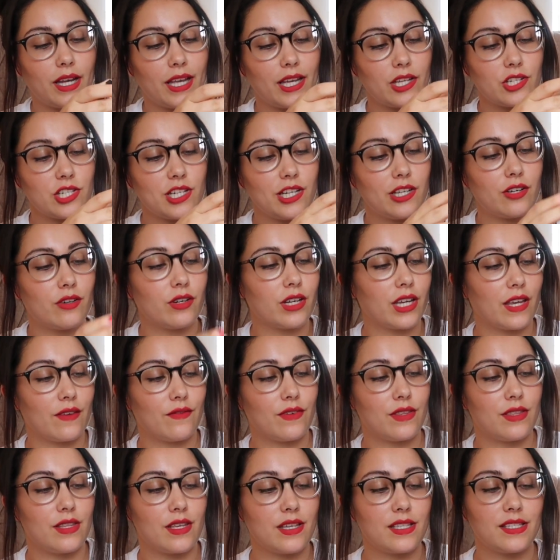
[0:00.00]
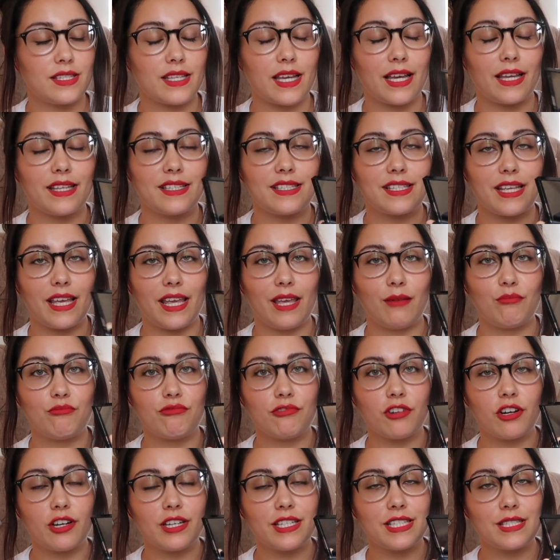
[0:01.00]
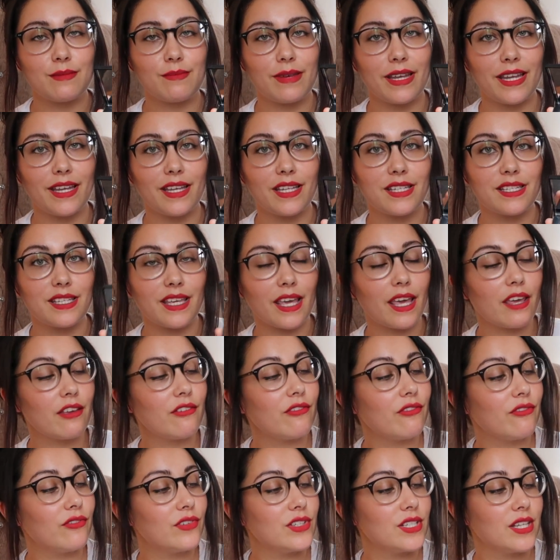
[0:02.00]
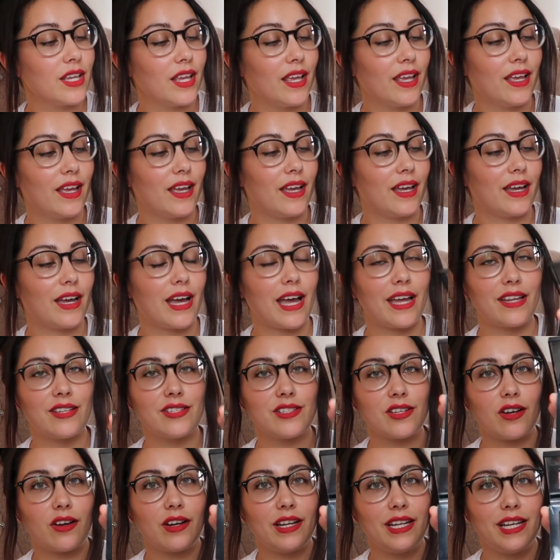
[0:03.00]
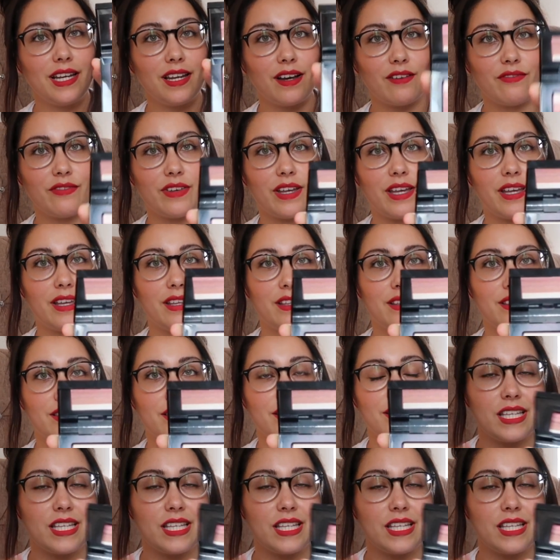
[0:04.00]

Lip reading: I actually got given this as a bridesmaid gift and I love it.